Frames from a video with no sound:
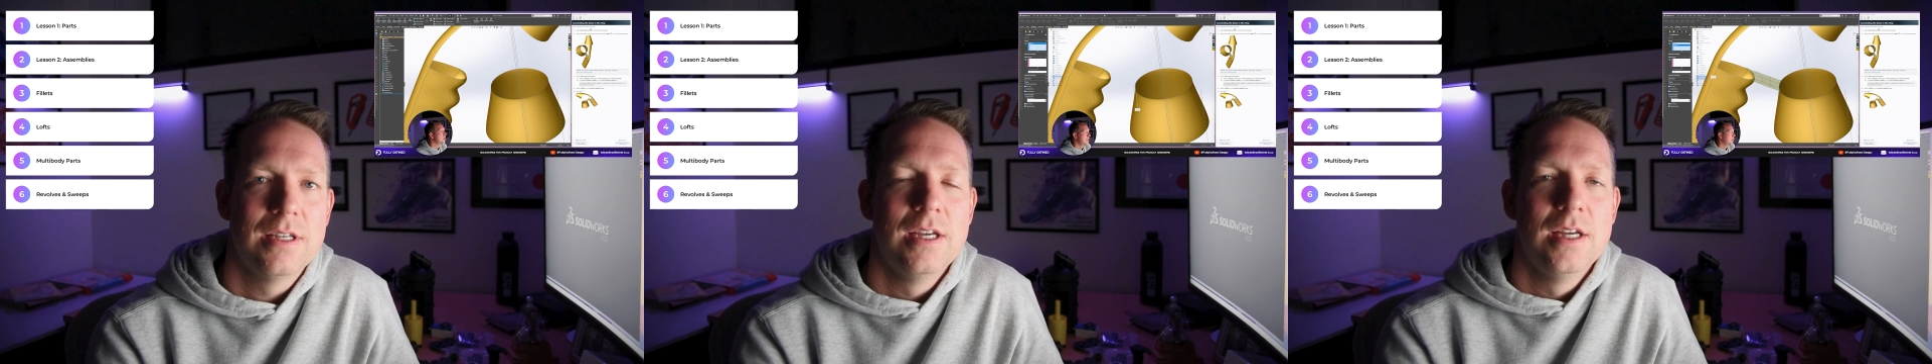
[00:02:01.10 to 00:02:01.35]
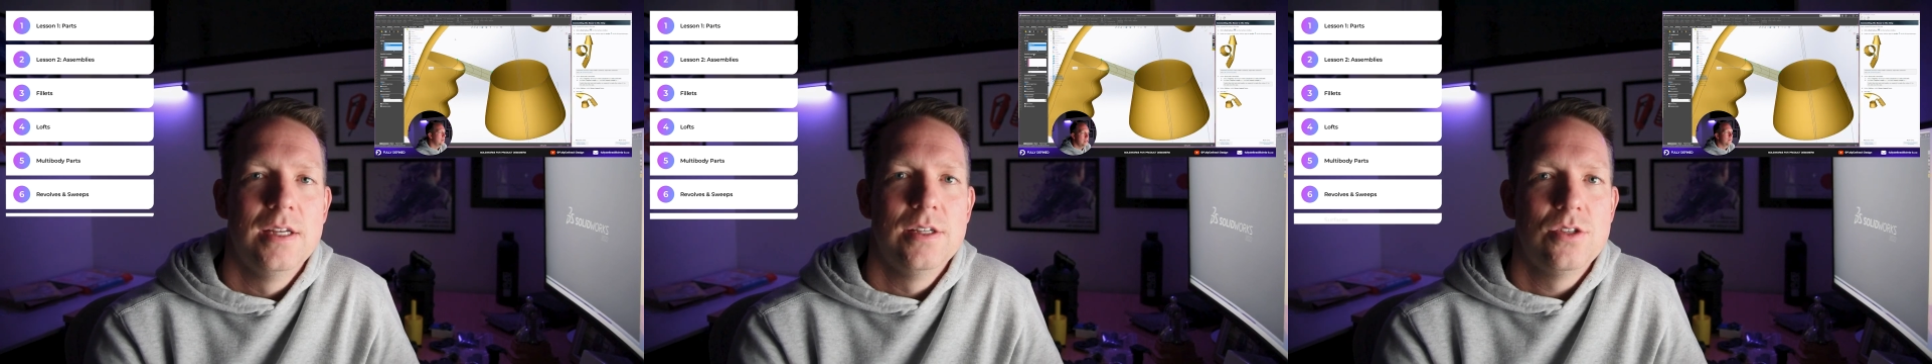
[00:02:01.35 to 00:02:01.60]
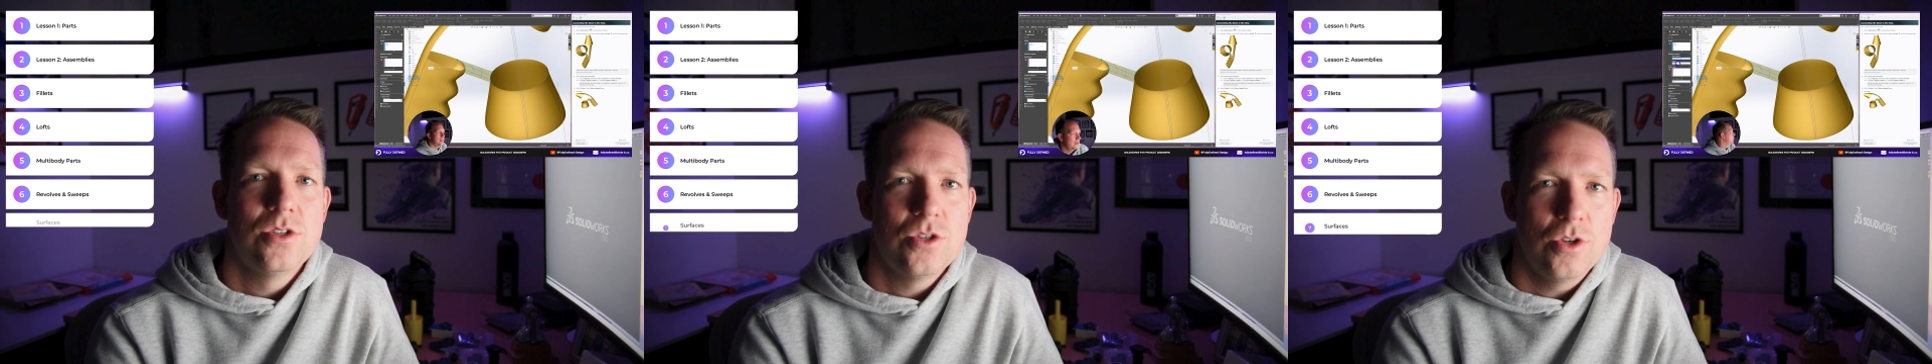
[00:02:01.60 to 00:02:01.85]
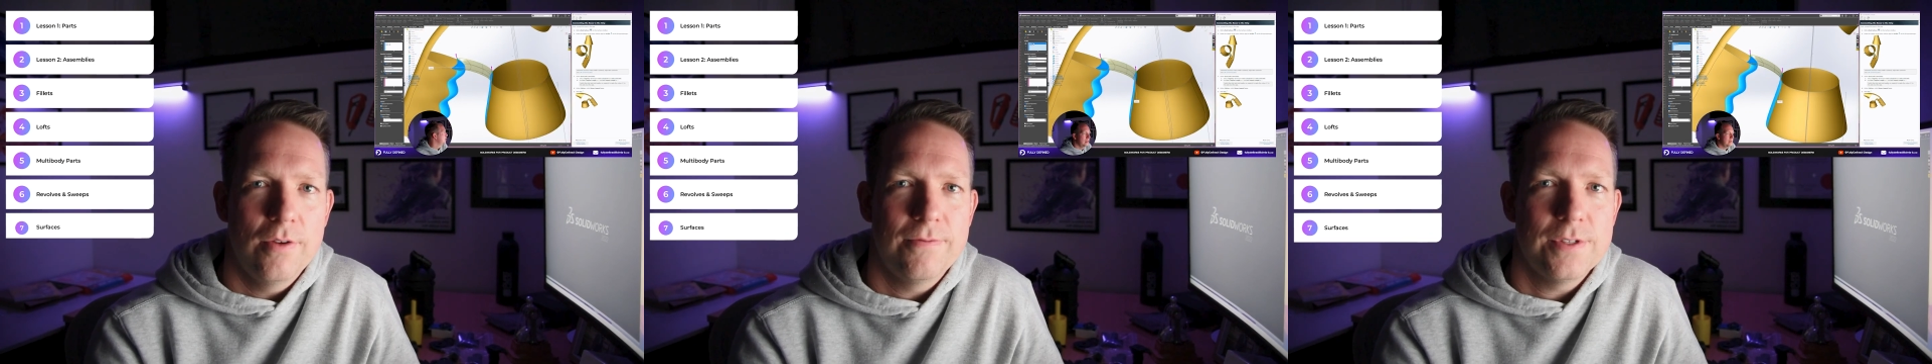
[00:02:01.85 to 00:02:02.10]

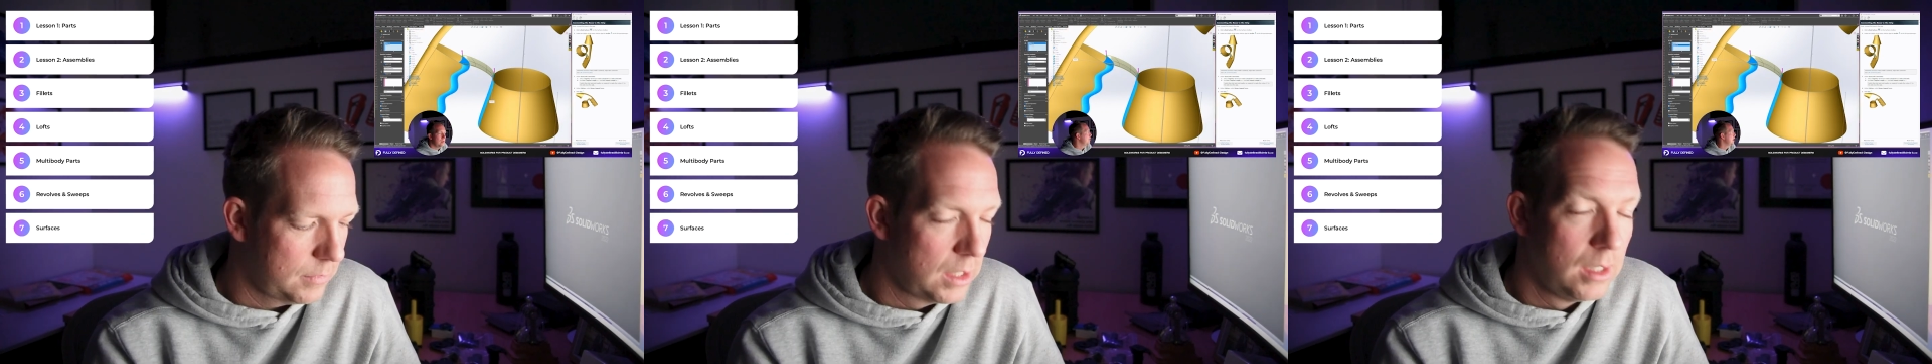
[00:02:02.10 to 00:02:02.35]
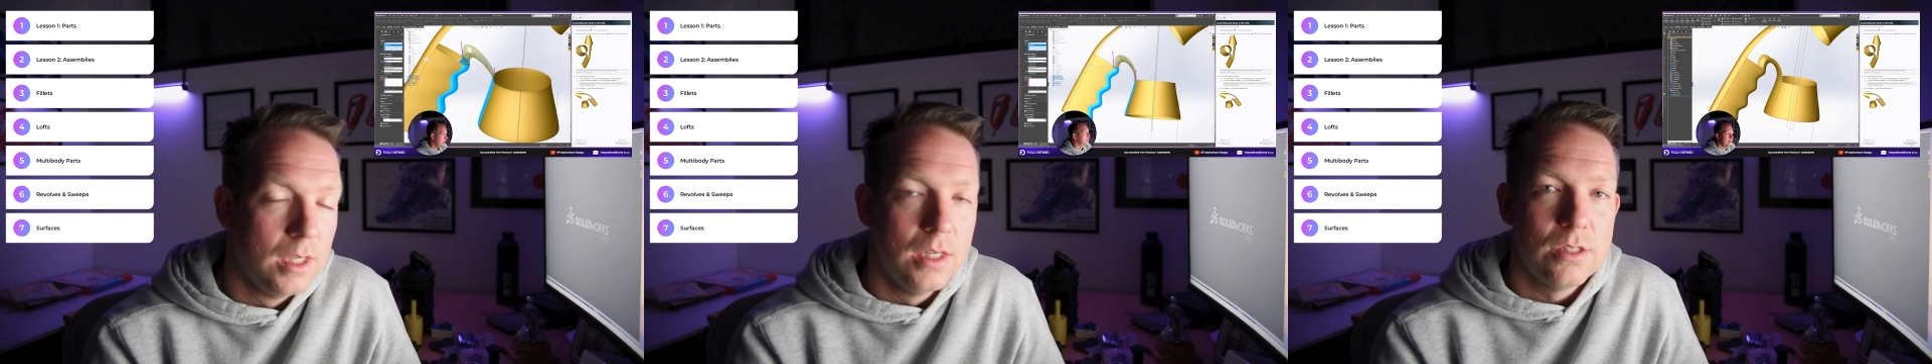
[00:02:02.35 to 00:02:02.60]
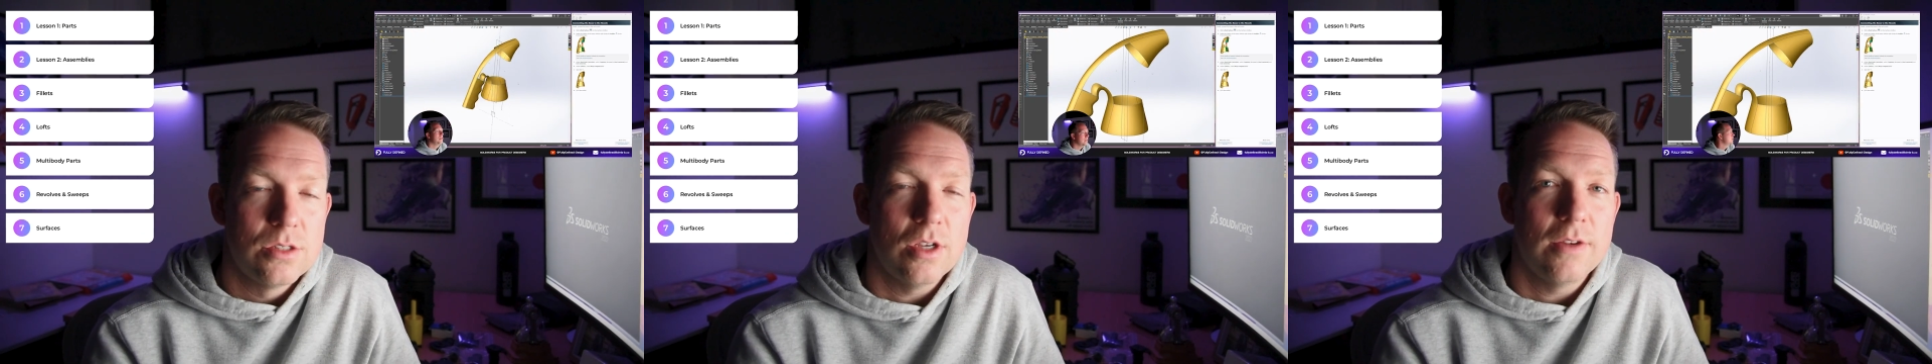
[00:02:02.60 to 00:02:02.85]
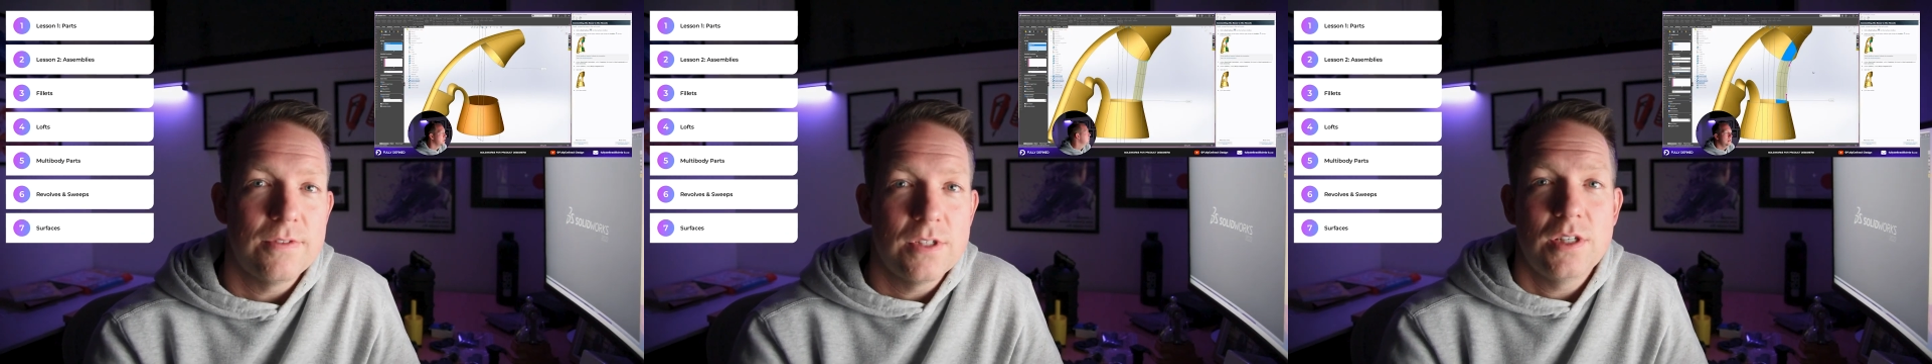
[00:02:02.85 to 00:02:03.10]
surfacing.
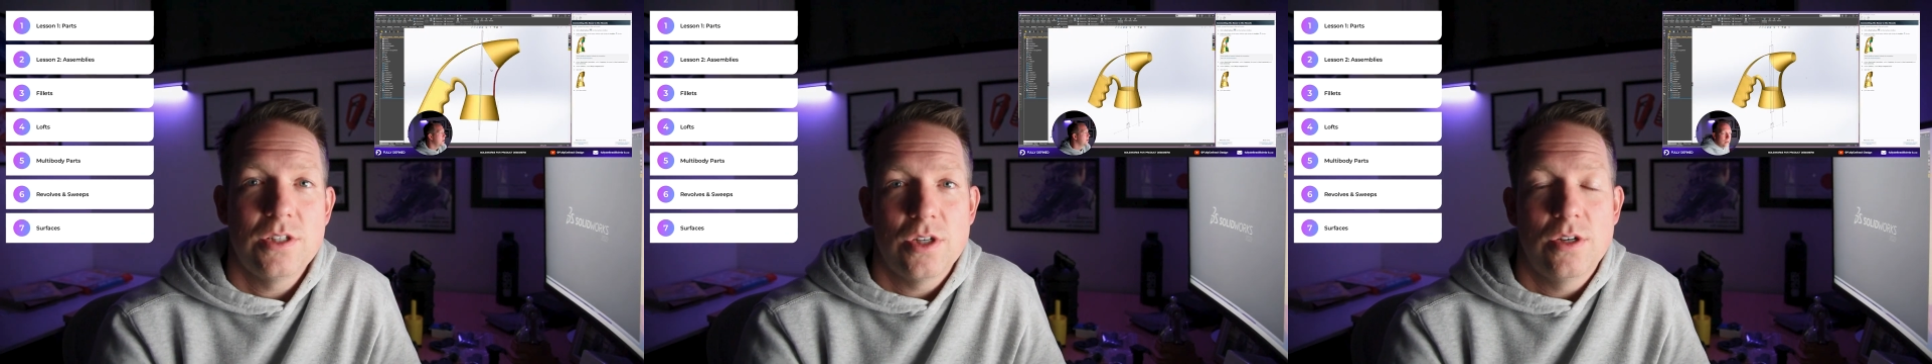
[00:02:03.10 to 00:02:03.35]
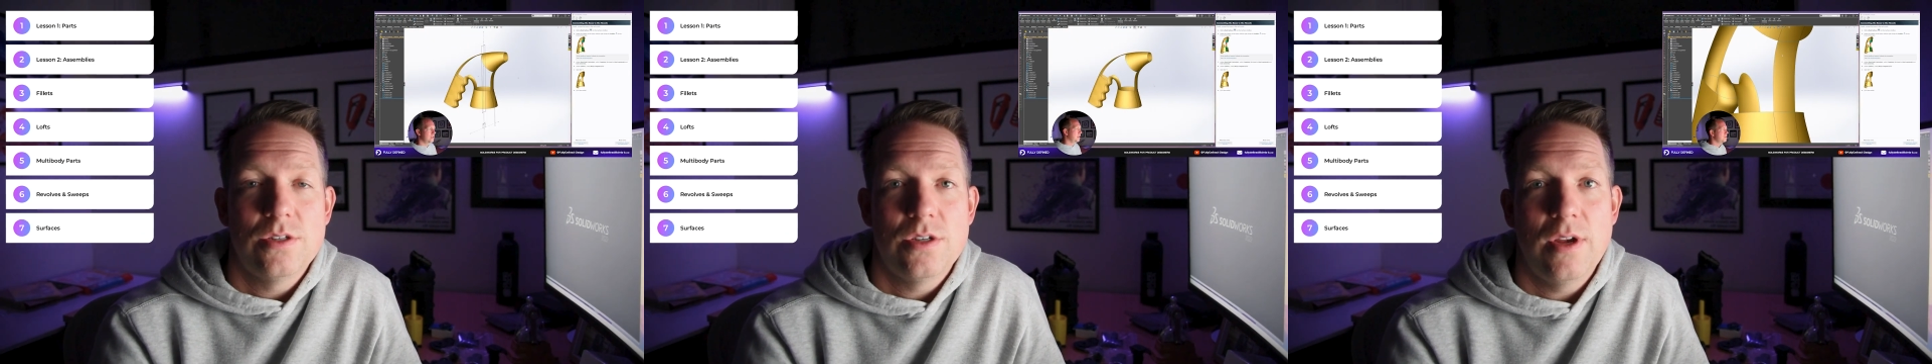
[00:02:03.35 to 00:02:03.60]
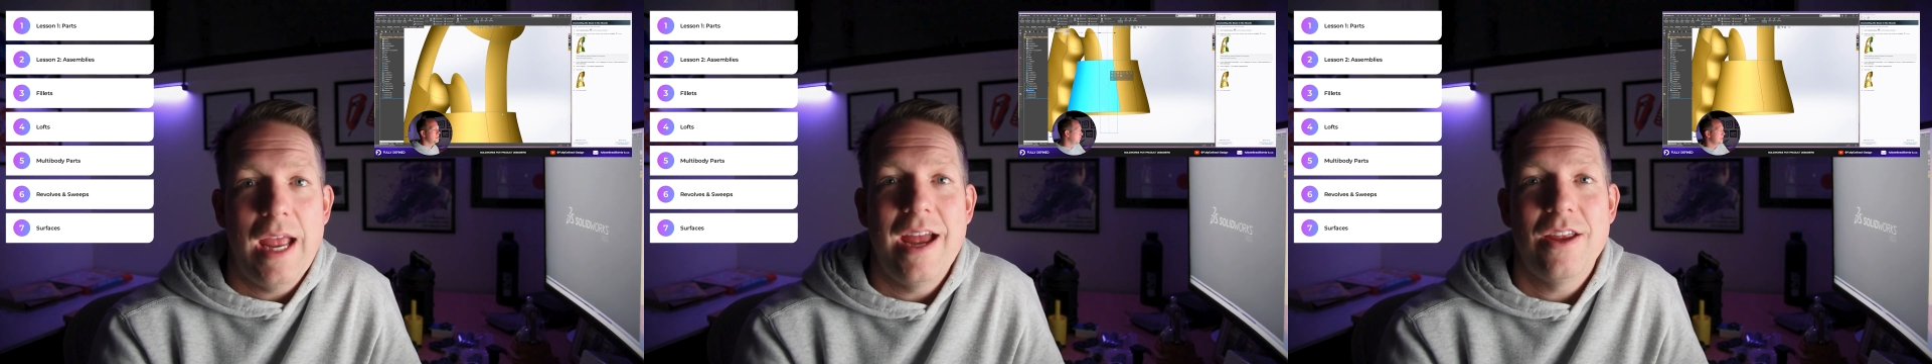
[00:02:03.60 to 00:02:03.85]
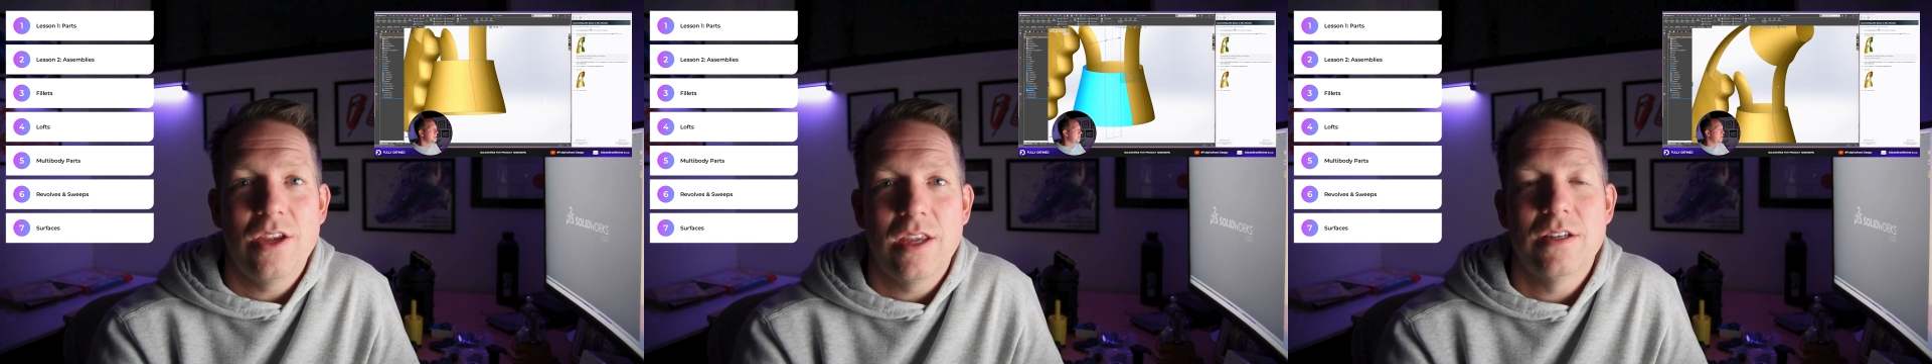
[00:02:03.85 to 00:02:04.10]
Surfacing shows you how you
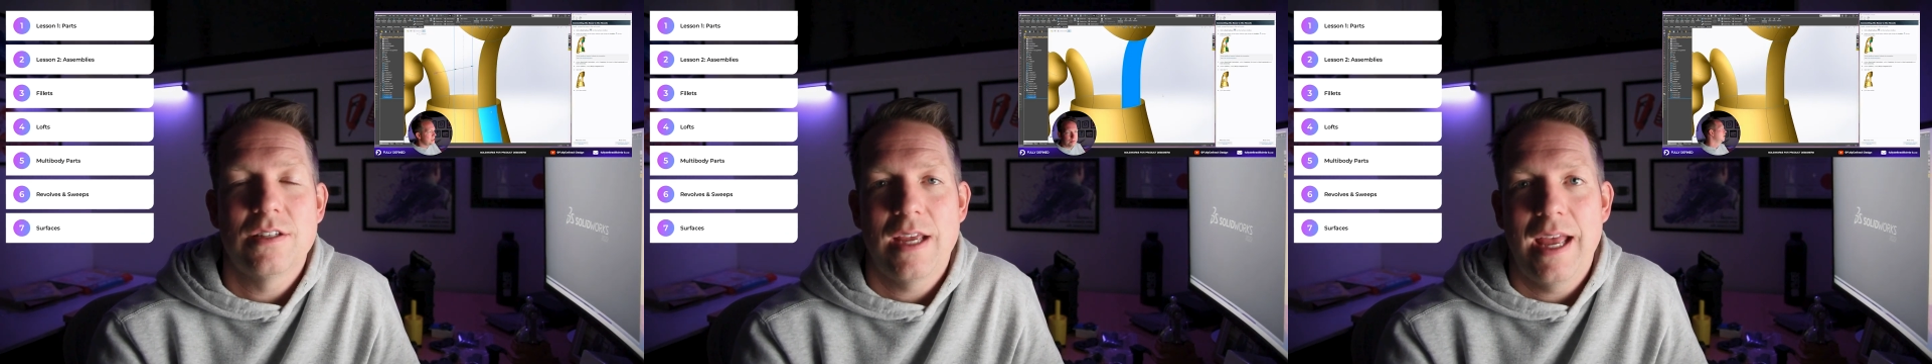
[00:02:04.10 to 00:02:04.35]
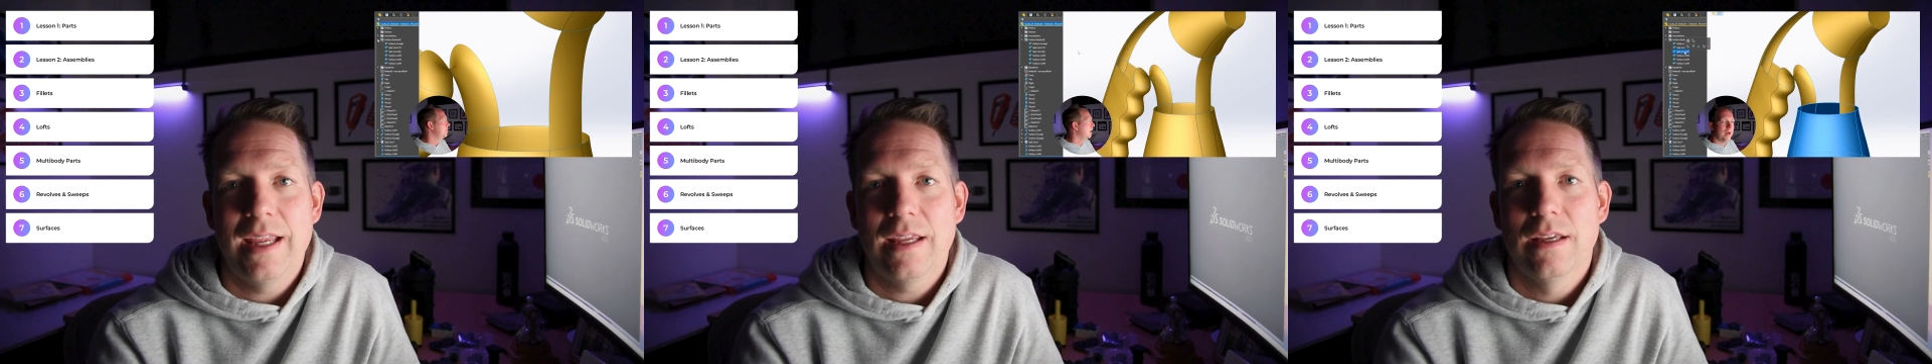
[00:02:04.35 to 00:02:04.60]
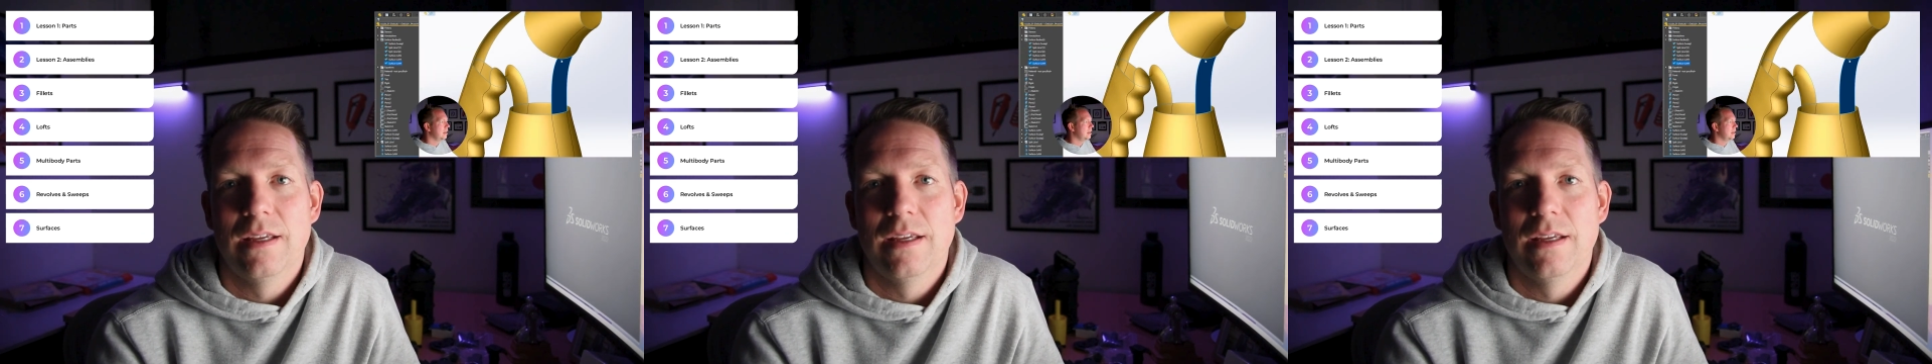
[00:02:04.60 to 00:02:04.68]
can take